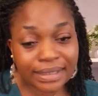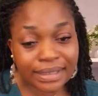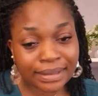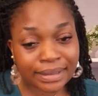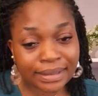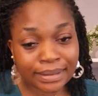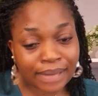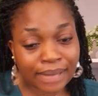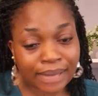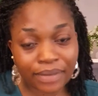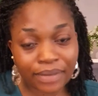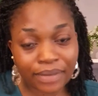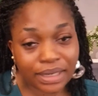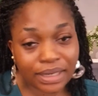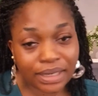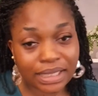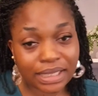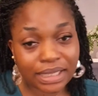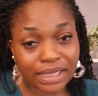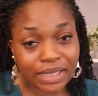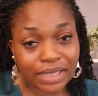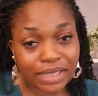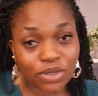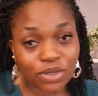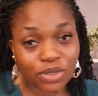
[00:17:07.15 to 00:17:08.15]
I'm already
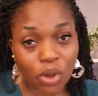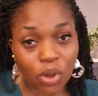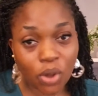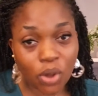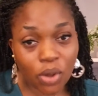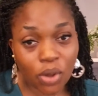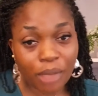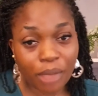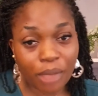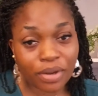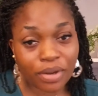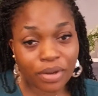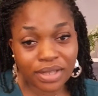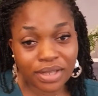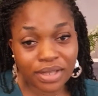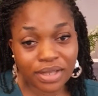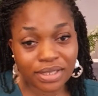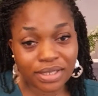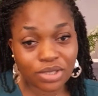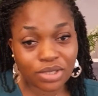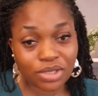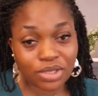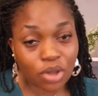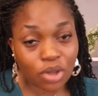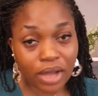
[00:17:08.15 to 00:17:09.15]
stuck.
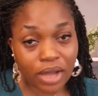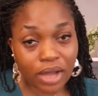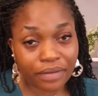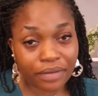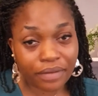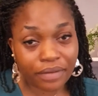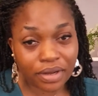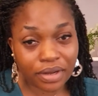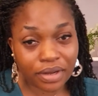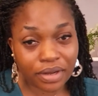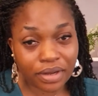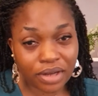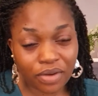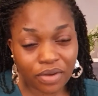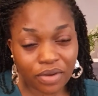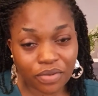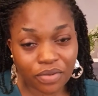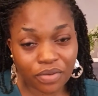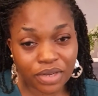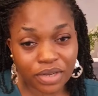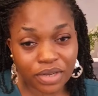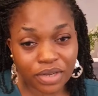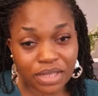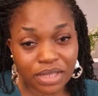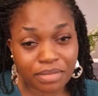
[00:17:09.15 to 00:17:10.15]
I've
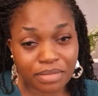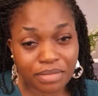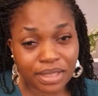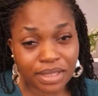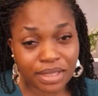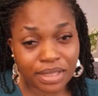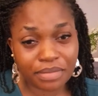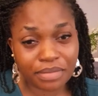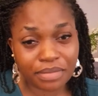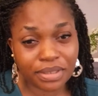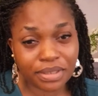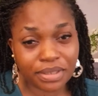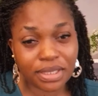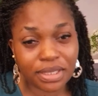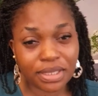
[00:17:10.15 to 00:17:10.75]
already made the mistake.